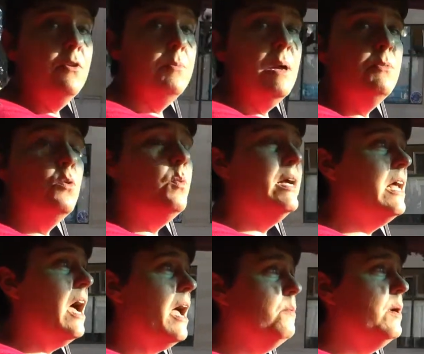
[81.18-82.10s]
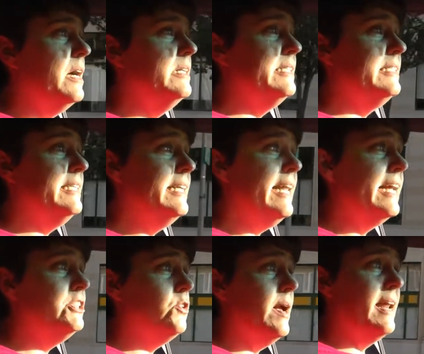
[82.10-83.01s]
remember when I was a
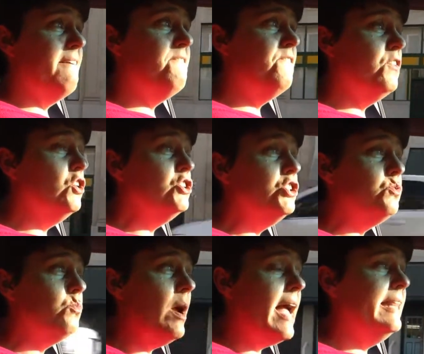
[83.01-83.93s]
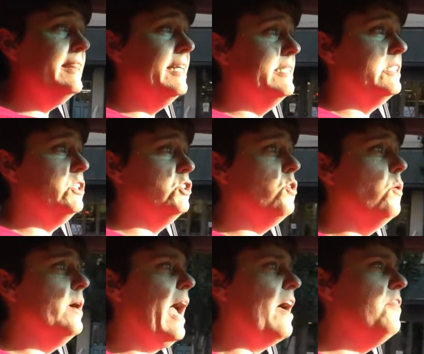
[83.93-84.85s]
teenager and I first read this
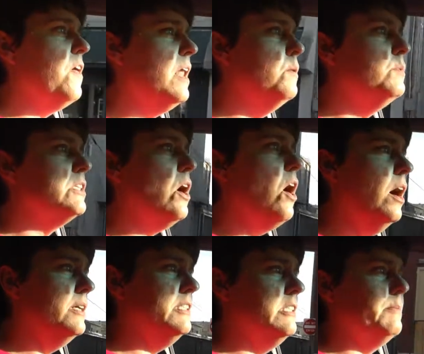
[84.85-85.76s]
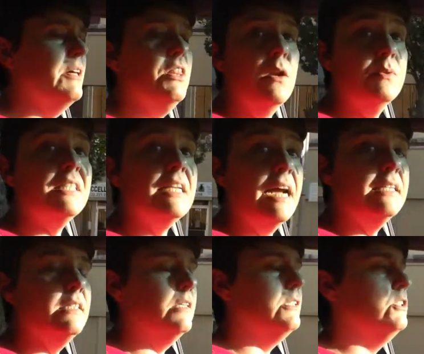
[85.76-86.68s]
story, I thought it was awesome. I thought it was an
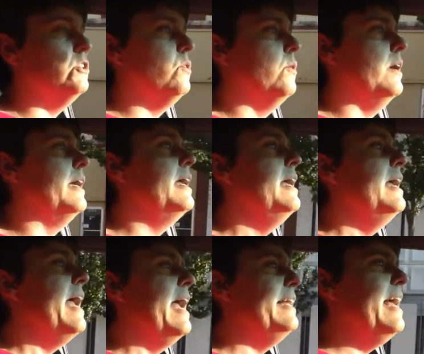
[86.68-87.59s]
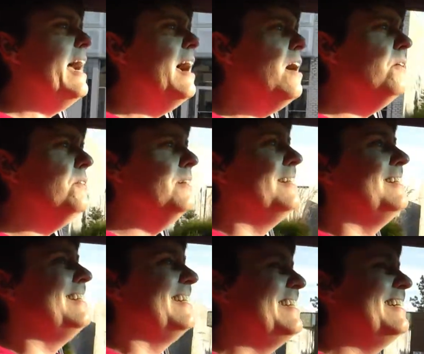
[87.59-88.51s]
excellent story. And now,
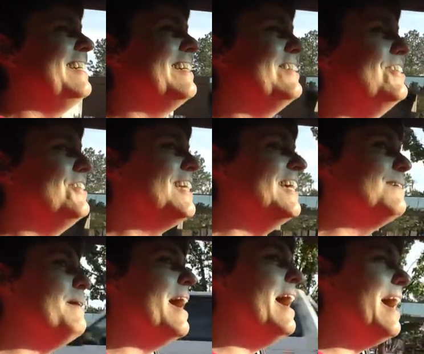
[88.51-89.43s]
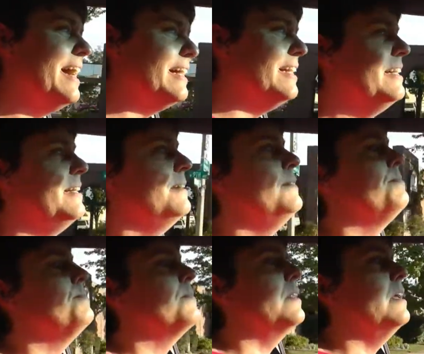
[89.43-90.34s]
looking back,
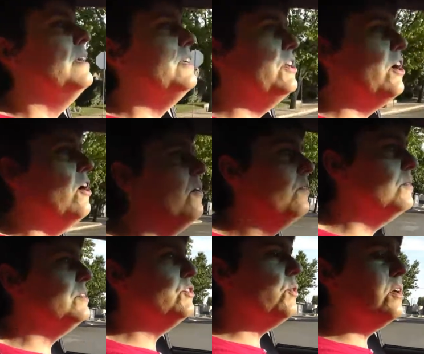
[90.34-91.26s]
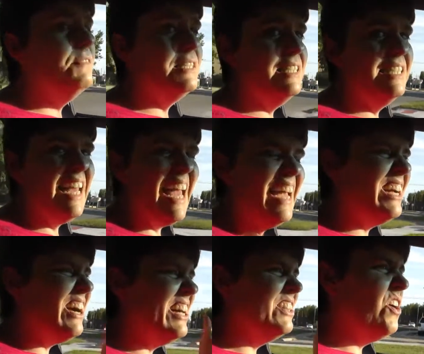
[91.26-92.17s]
you know, sort of its
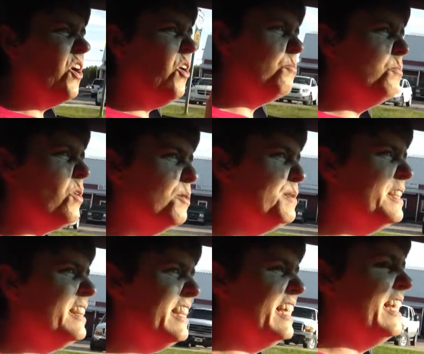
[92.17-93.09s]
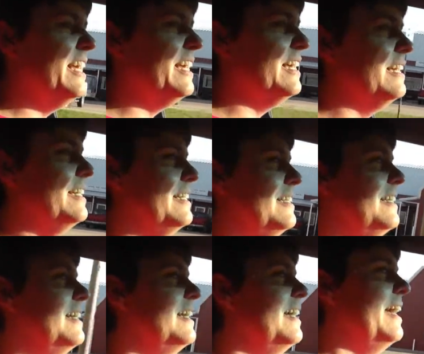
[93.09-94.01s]
take on the whole Mormon thing,
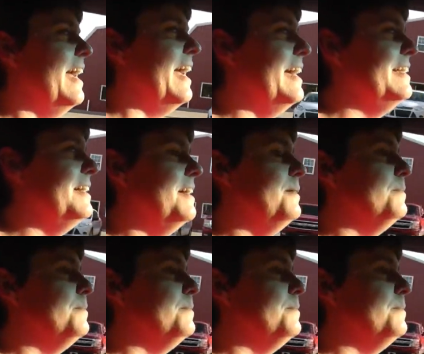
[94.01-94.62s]
and